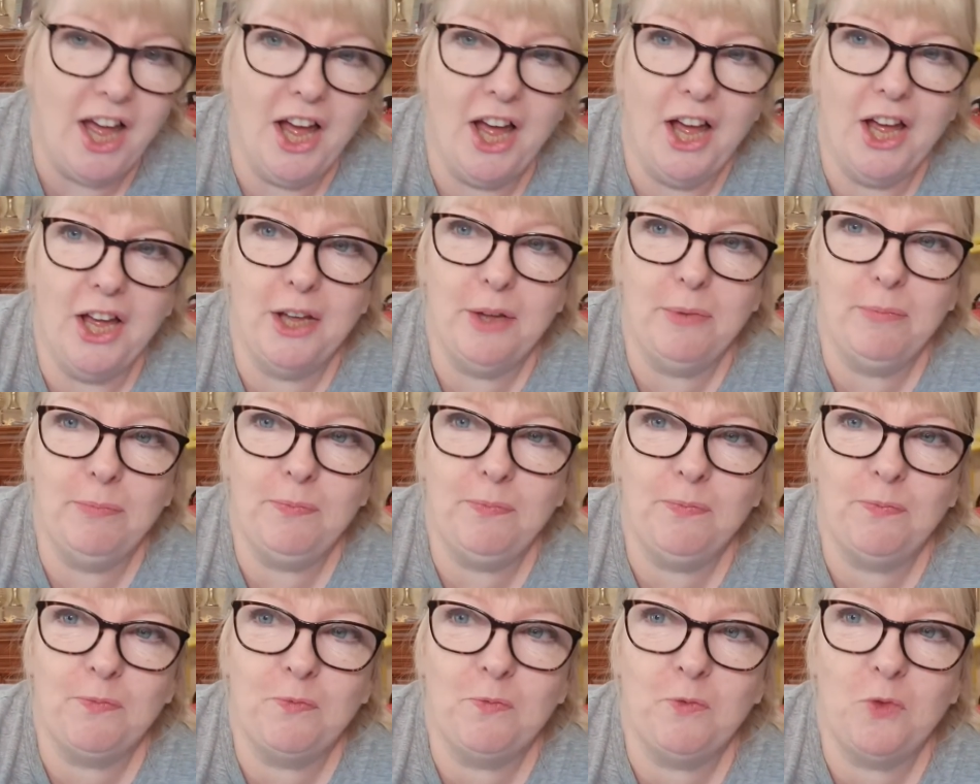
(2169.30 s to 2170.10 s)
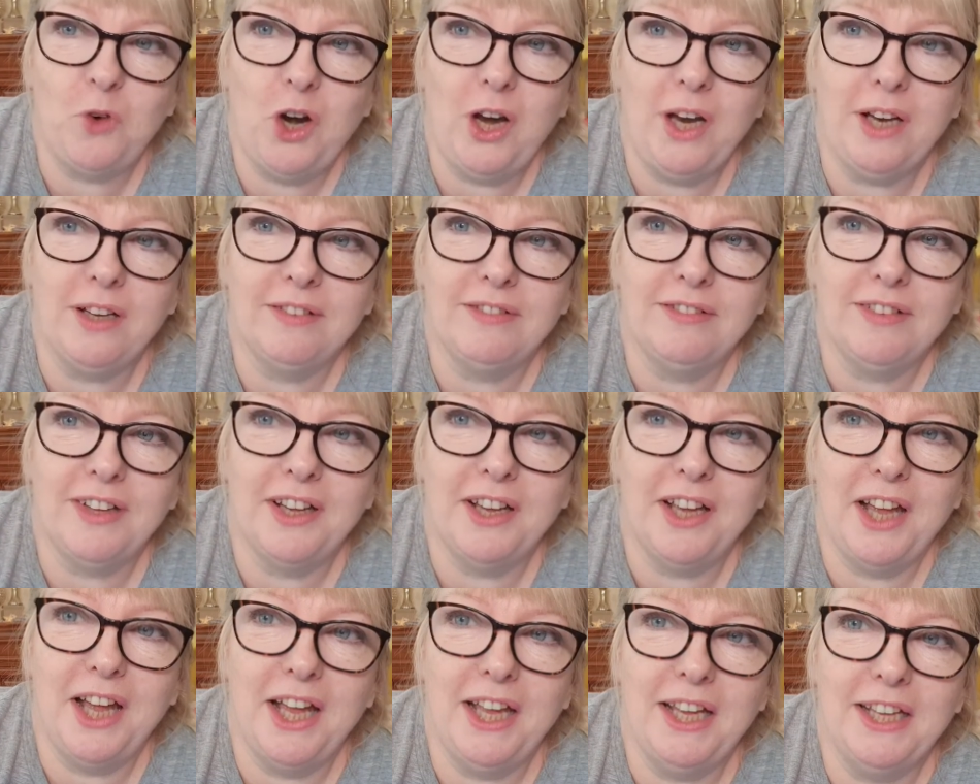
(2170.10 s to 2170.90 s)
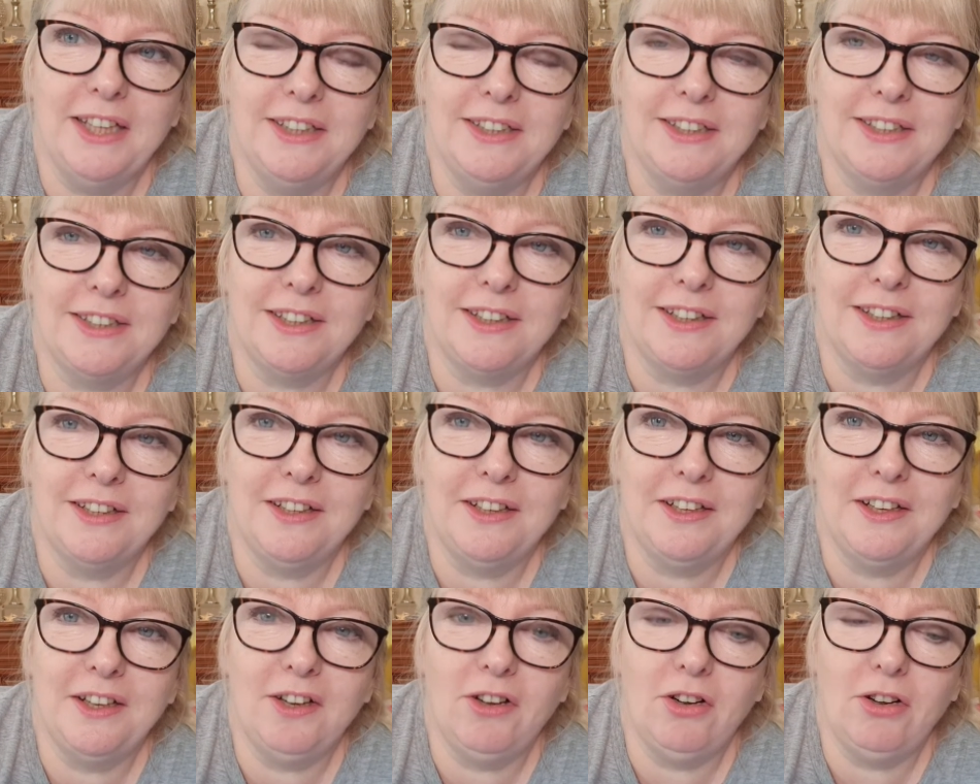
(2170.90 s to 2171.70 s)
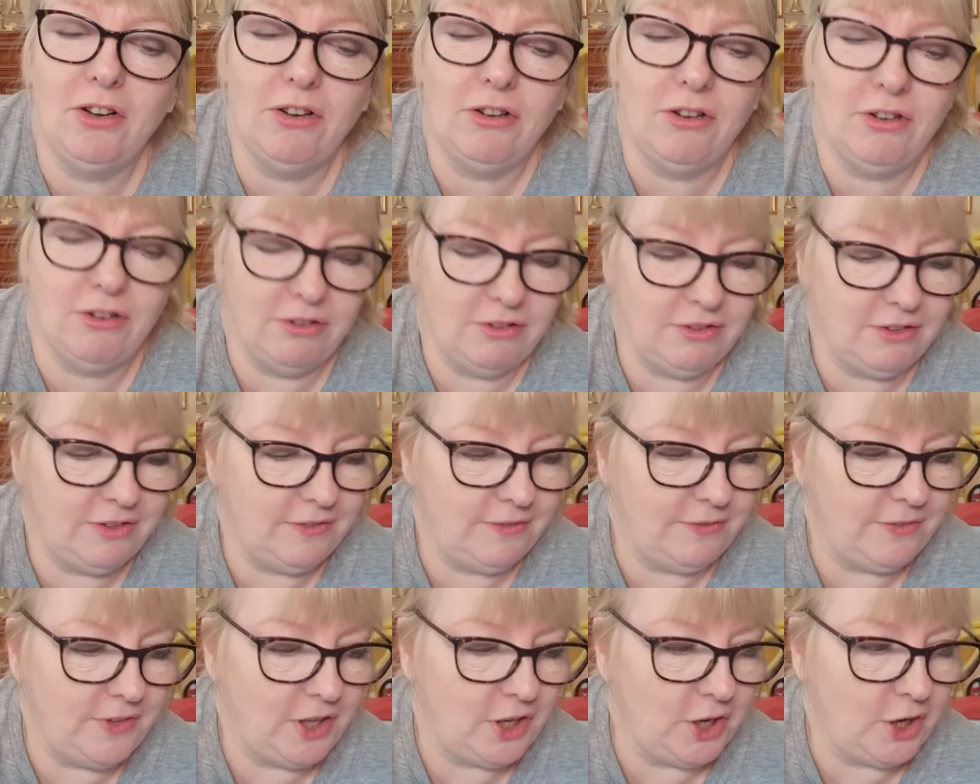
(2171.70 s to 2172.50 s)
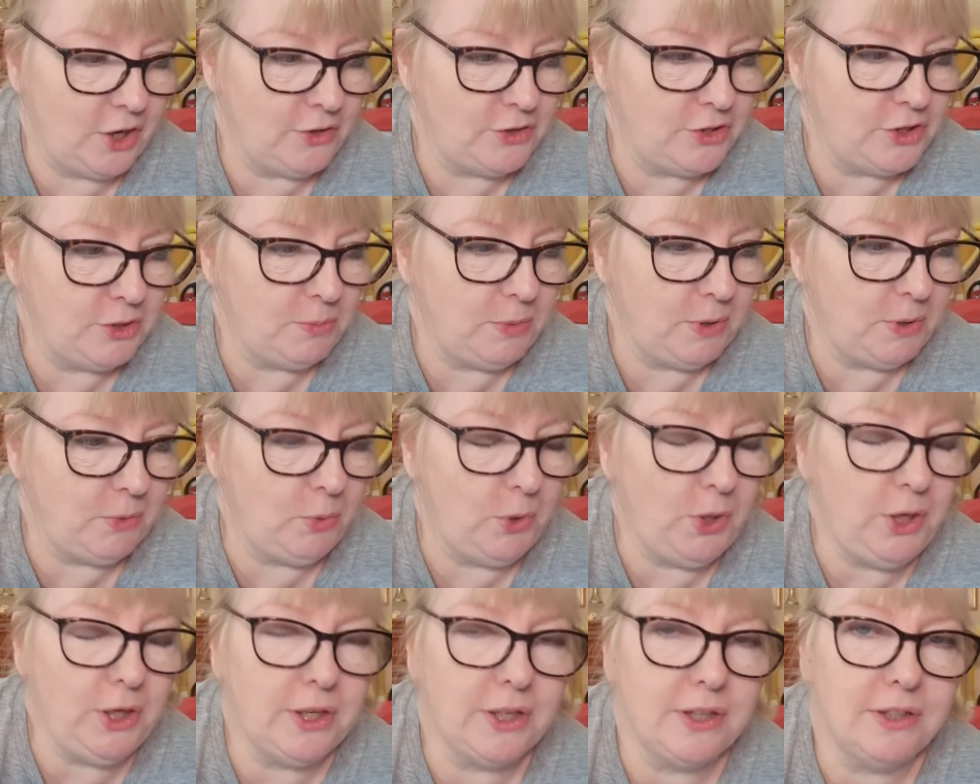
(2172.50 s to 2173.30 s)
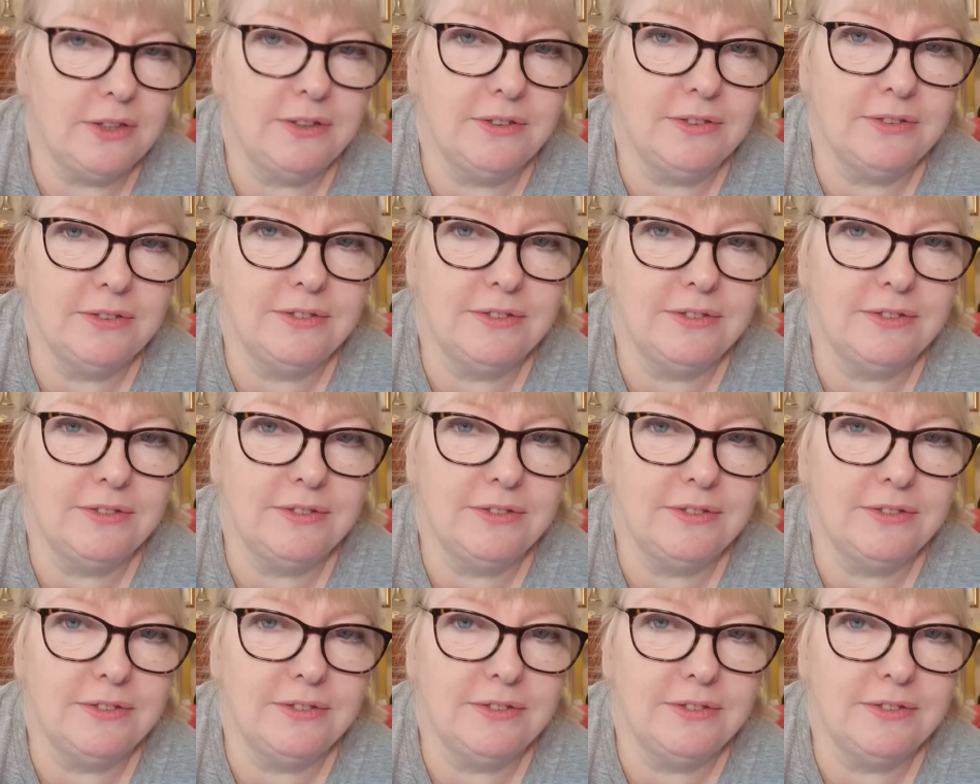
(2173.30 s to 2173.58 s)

Right, and I'll go and do a bit of work